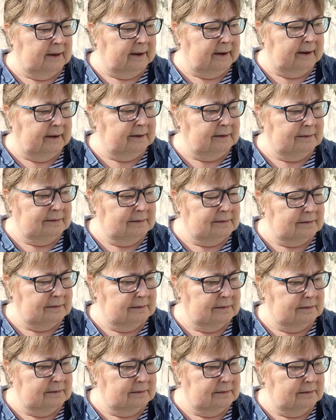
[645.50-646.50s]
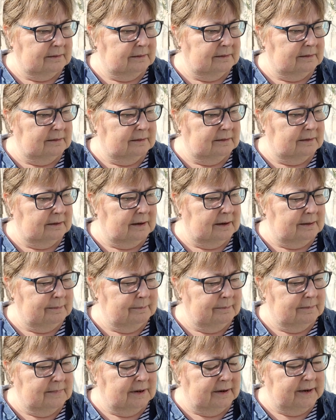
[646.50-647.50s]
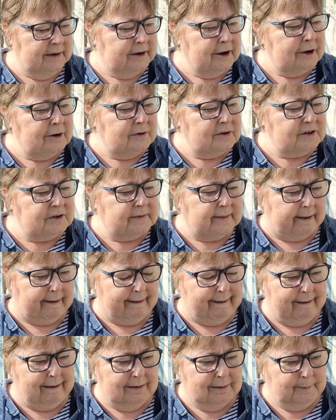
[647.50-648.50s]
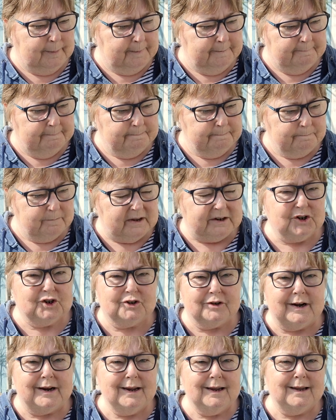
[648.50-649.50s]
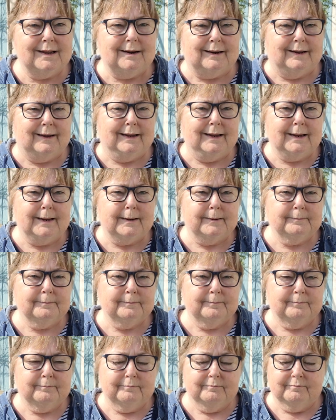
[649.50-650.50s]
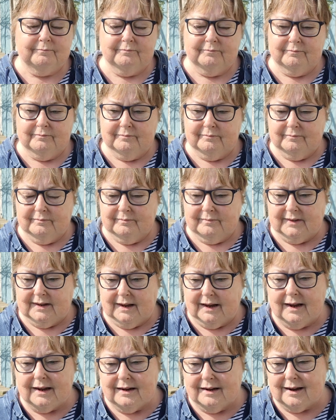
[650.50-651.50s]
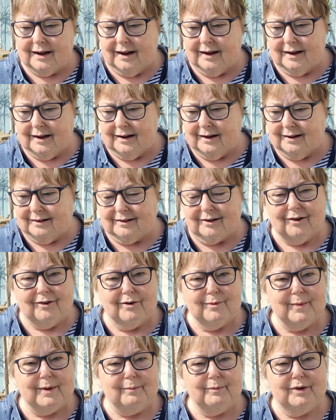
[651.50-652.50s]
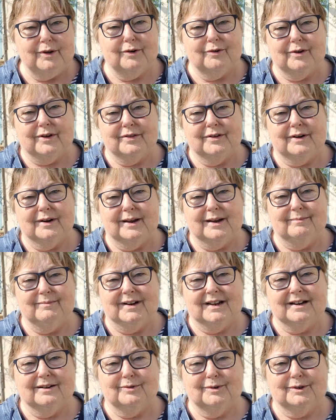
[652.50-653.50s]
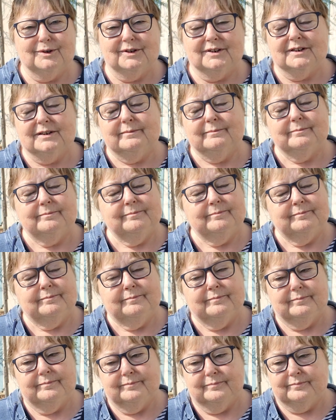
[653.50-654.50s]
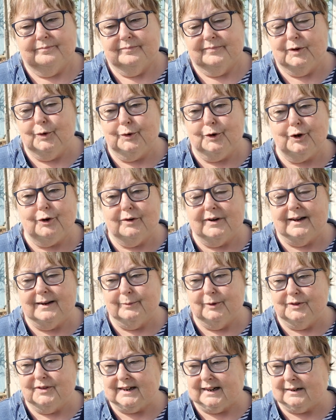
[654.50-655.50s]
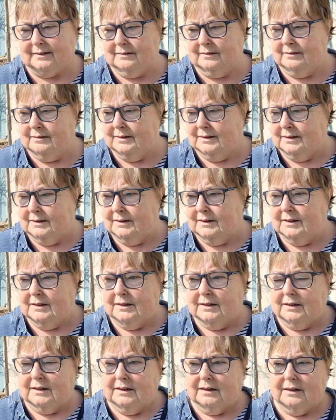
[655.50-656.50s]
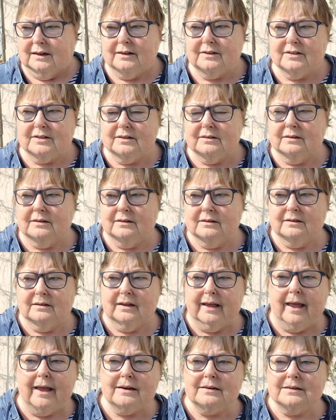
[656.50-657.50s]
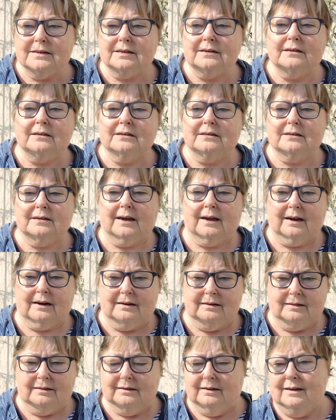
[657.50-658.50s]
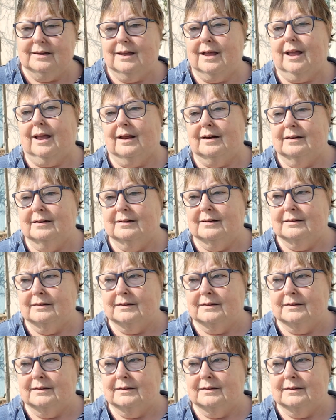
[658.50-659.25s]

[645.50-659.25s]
And I note that Trengilly, aka, I can't remember your other name now on your new name on Tattle, has entered Tattle again